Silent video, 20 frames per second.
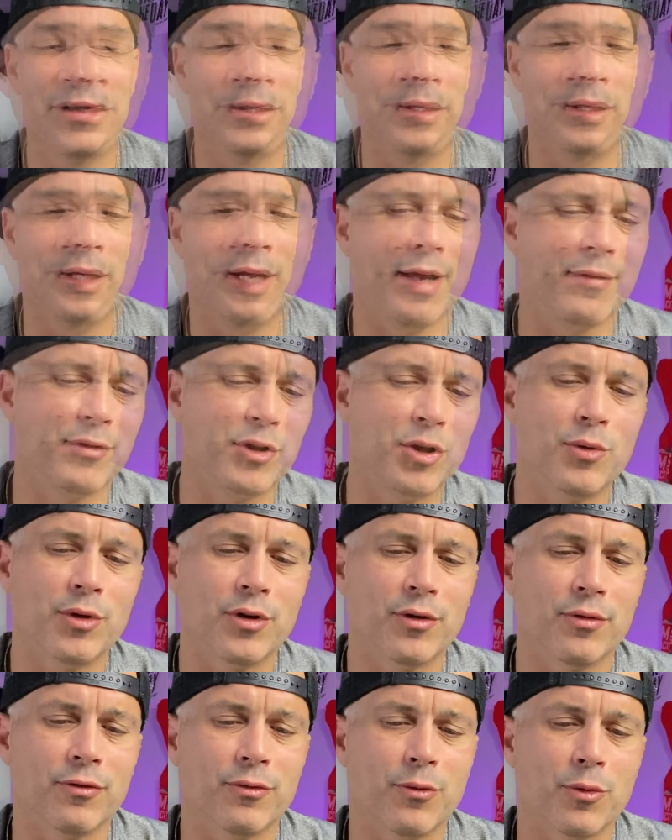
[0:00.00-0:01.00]
I have
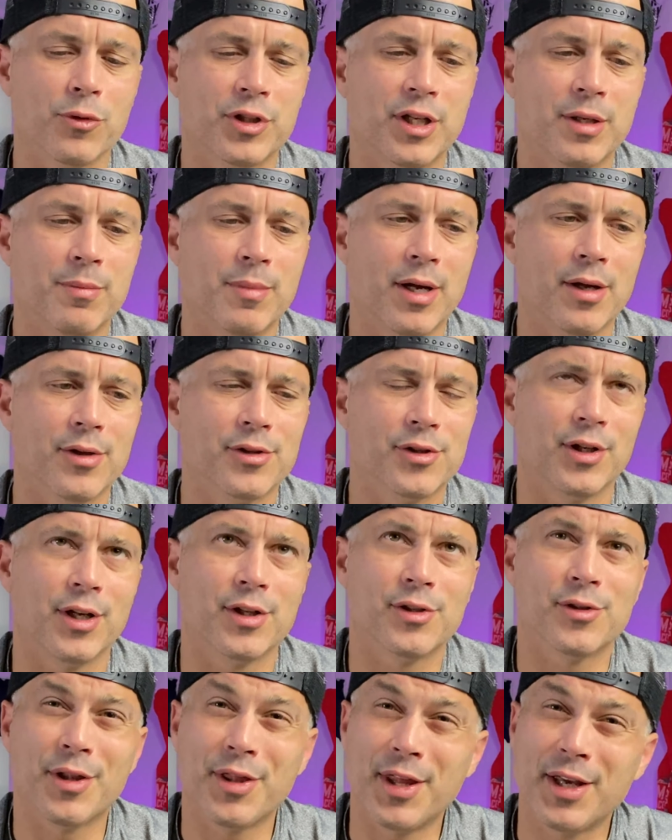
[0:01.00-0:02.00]
214 miles on it,
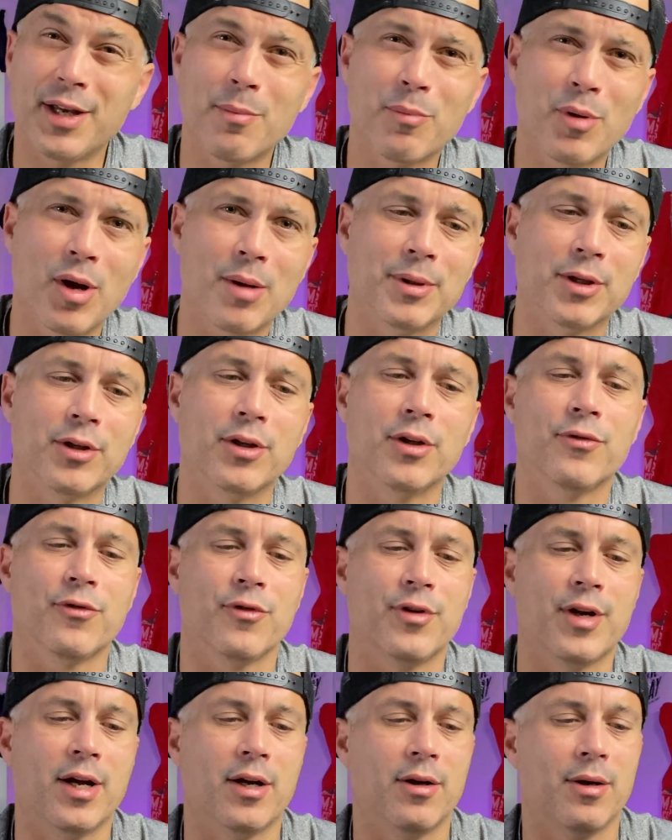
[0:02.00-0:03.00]
so I think I'm probably good for now.